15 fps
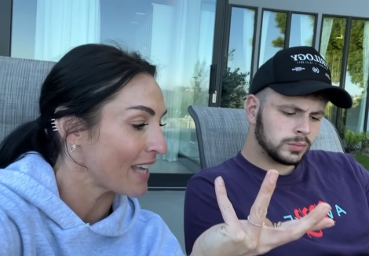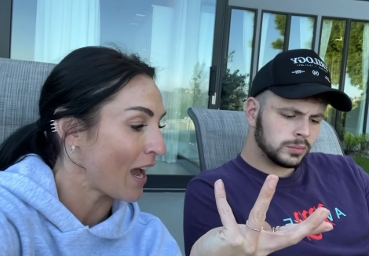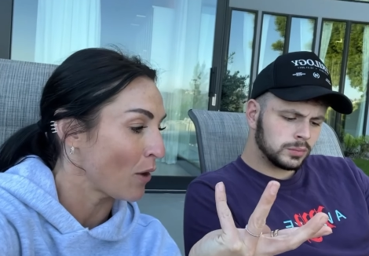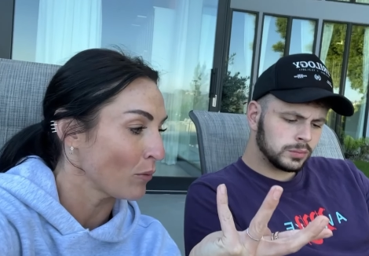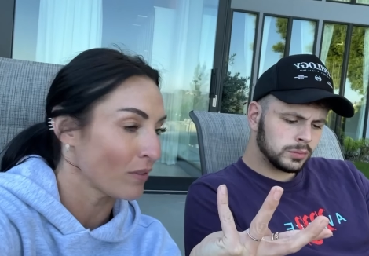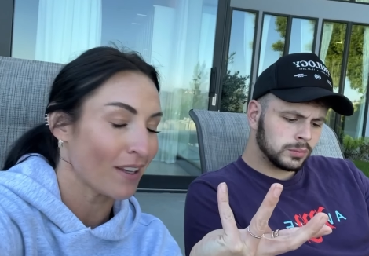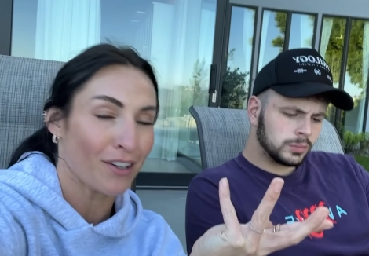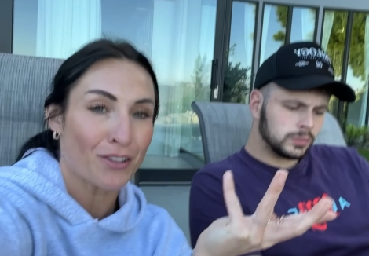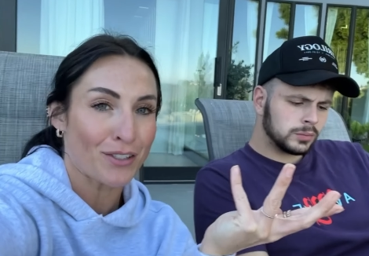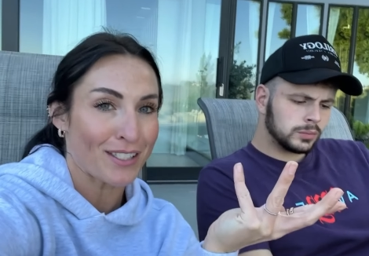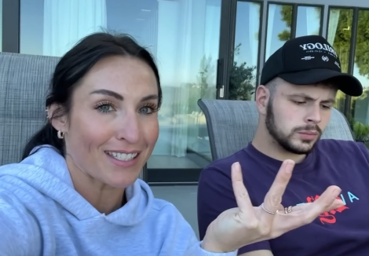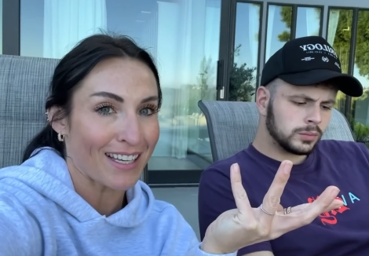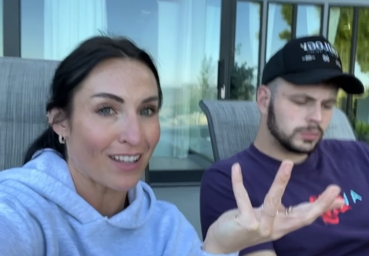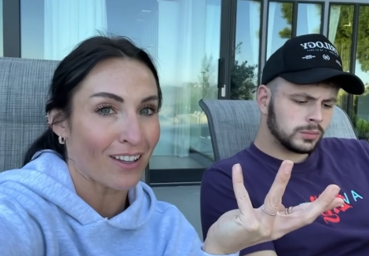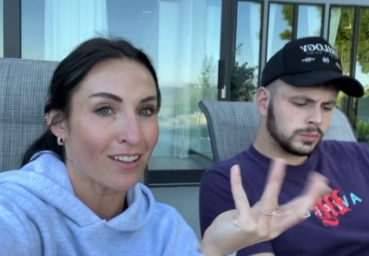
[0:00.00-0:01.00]
Speaker 1: out there
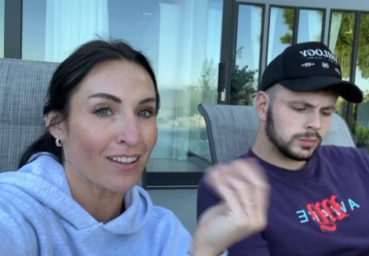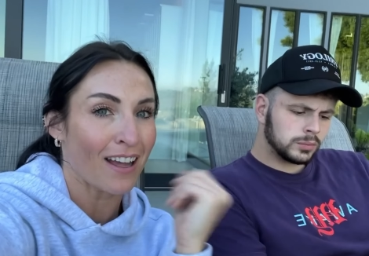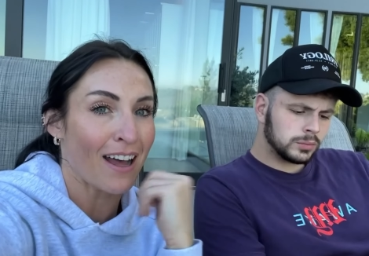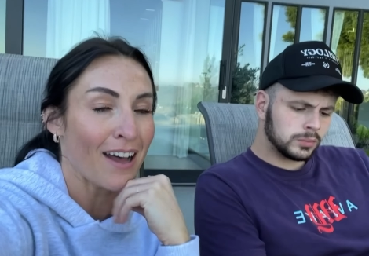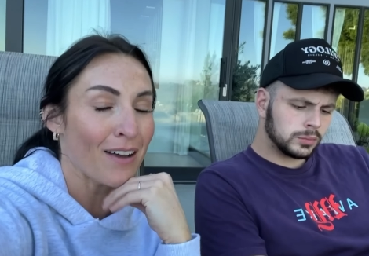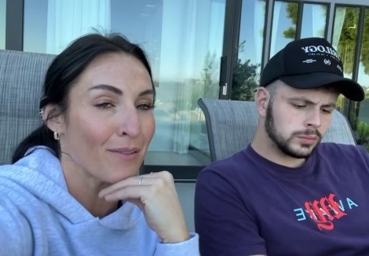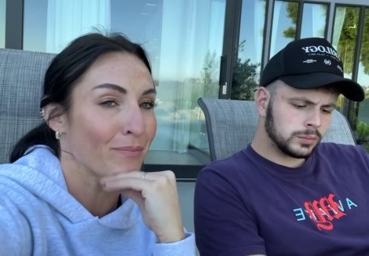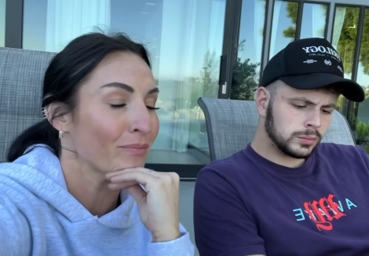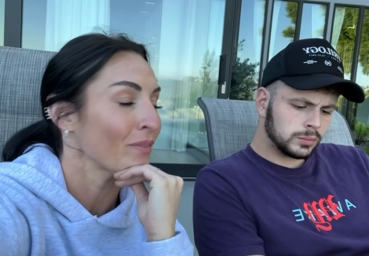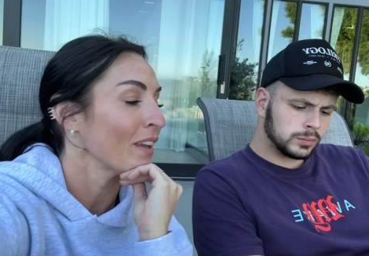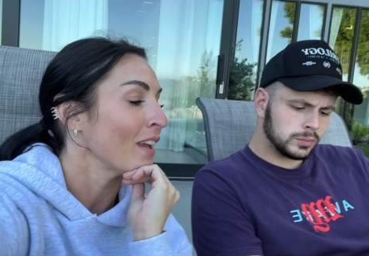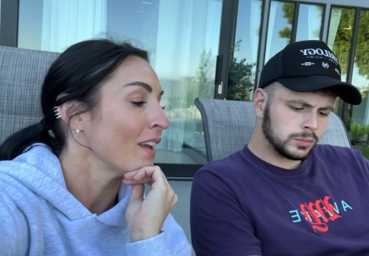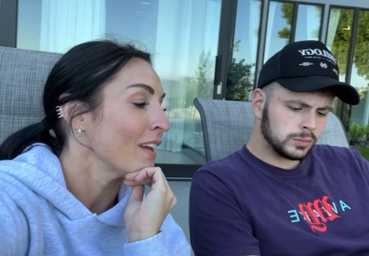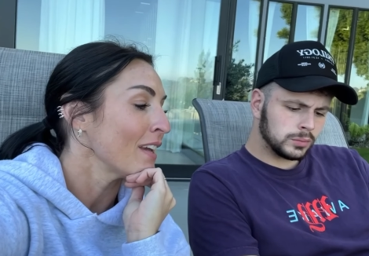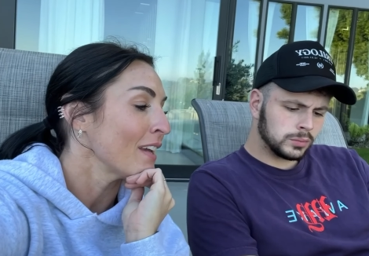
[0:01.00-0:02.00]
still.
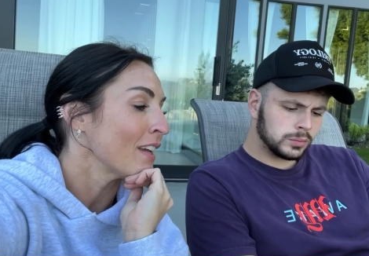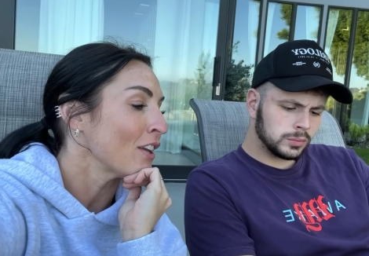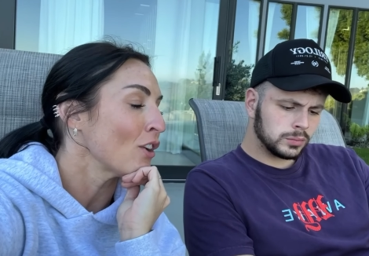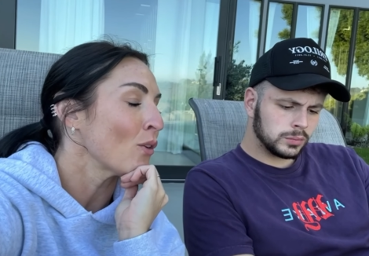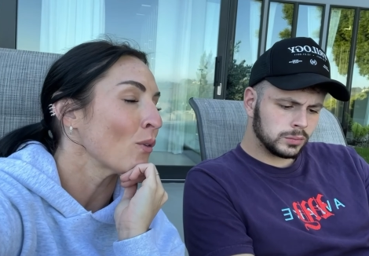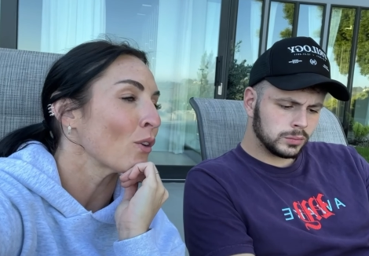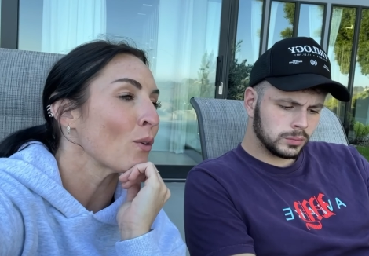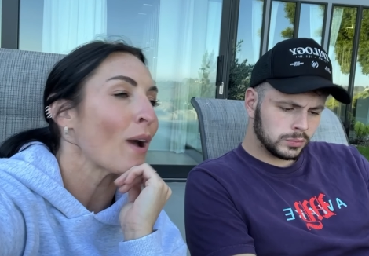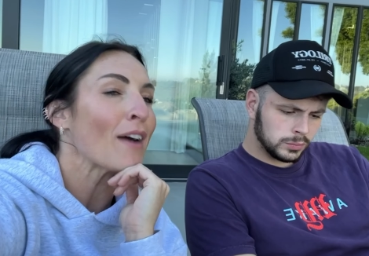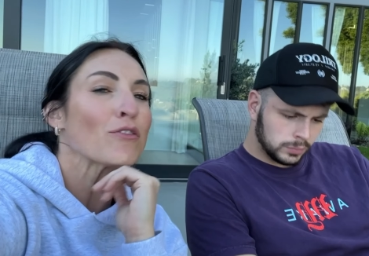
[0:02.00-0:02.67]
You know, you have